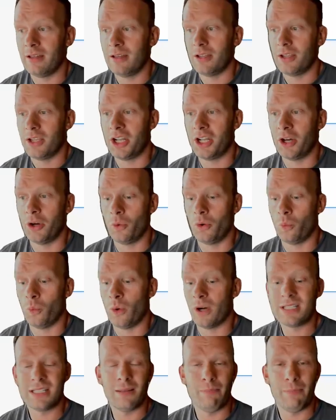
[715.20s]

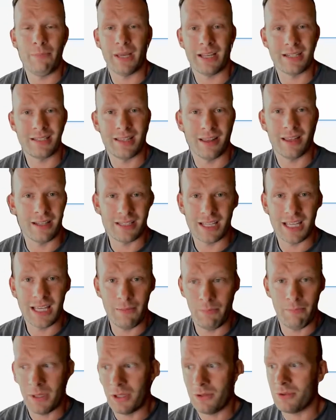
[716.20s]
what's the biggest thing that's
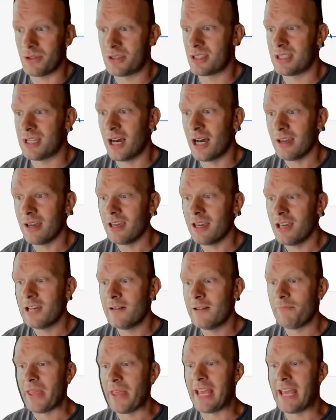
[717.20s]
keeping you stuck,
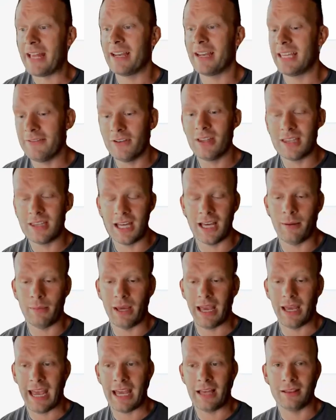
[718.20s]
and giving them
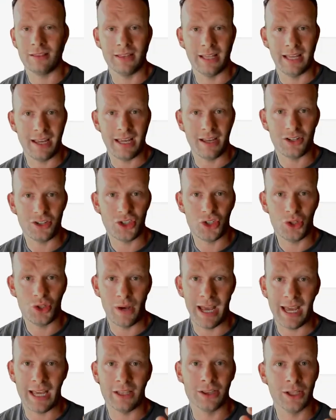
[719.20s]
a link to
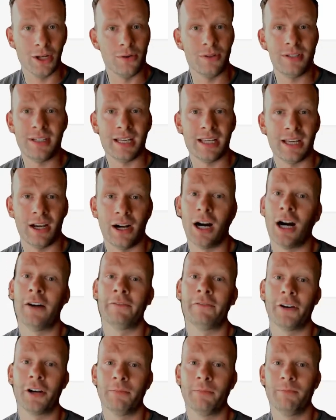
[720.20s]
a low ticket
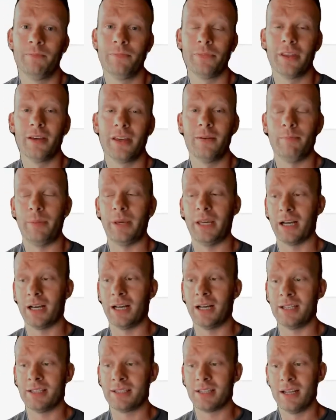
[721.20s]
offer,
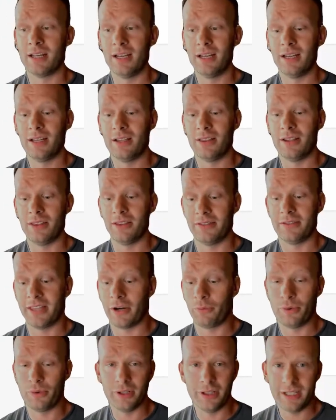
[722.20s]
because they're
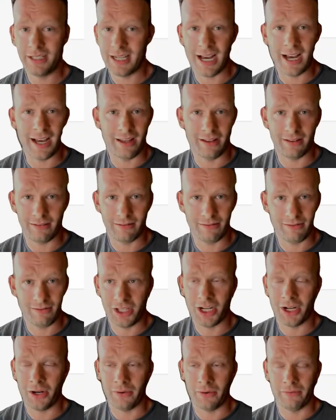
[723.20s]
really not,
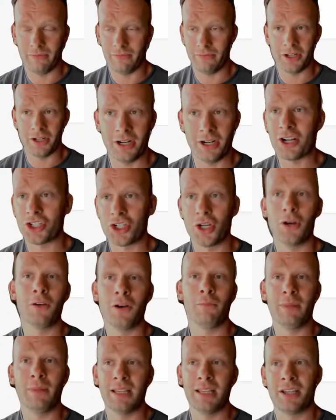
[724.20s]
they're showing
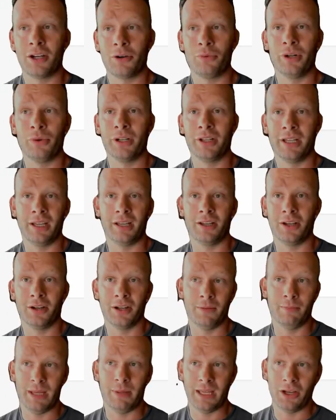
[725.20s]
me that they're really going to
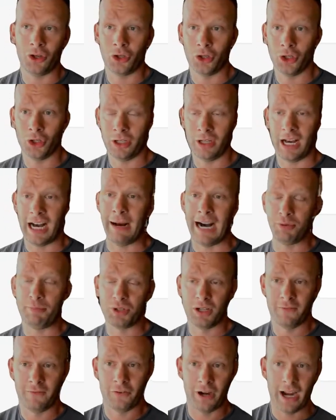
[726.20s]
be a good
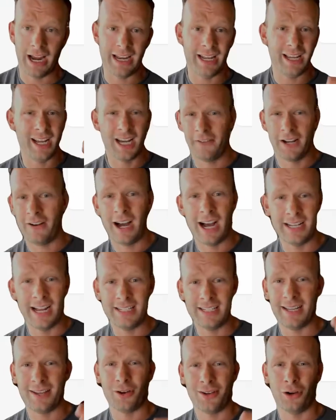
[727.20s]
option for any kind of high
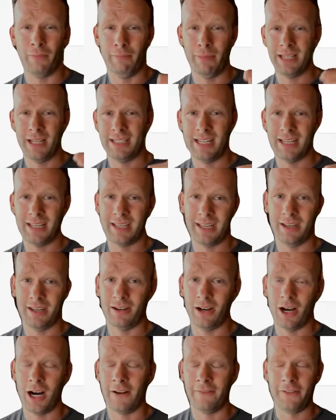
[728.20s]
ticket or mid ticket
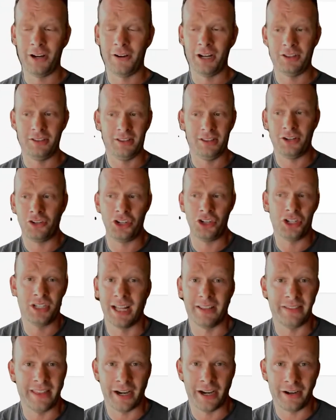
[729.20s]
offer. They're just
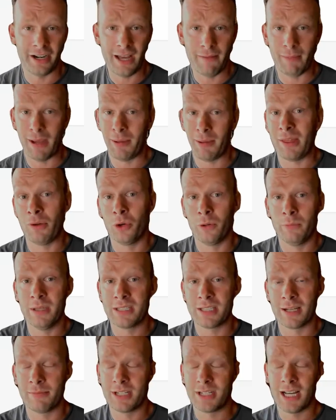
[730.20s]
not there yet. Maybe they will be
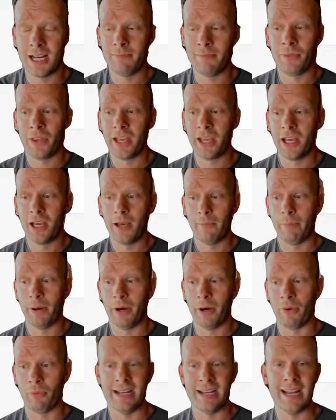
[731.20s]
sometime, but
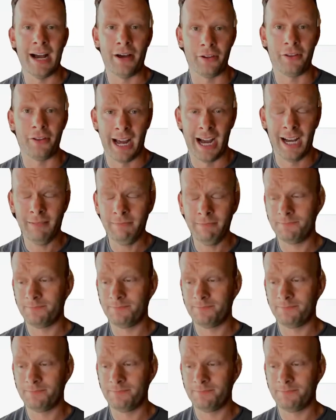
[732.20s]
right now they're not.